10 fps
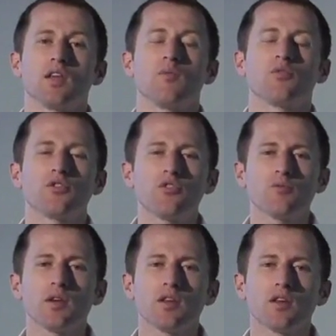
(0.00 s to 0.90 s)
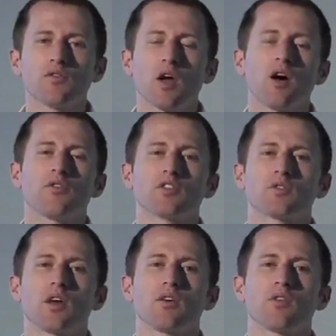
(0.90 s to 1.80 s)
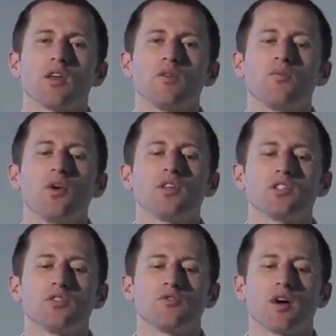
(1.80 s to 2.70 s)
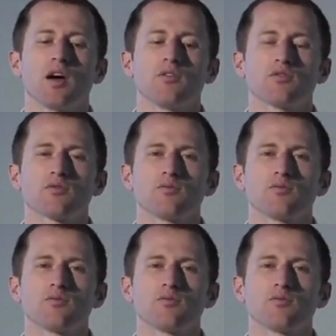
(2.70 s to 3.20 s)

an improvement if alpha is greater than 0.25.